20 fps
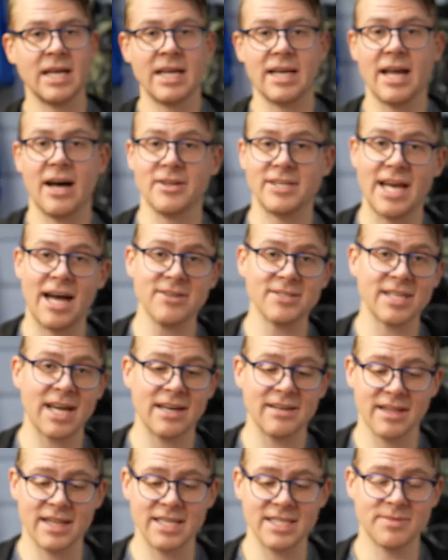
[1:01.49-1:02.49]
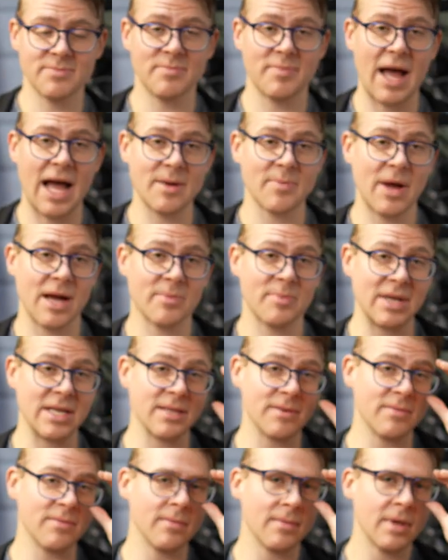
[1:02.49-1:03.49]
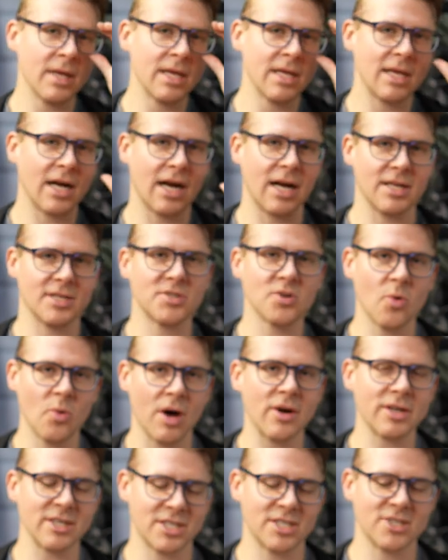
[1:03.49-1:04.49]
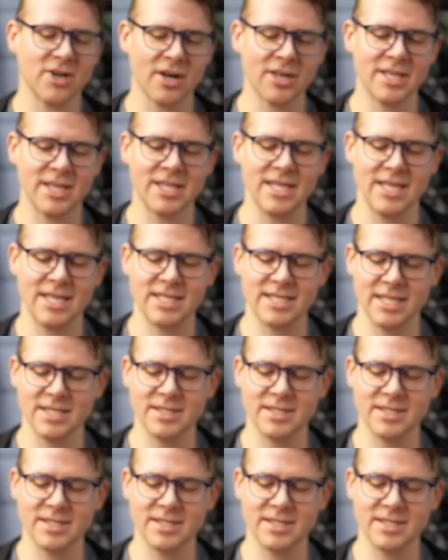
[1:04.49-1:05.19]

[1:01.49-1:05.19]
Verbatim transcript: Now, a downside to this backpack being uh, so well constructed is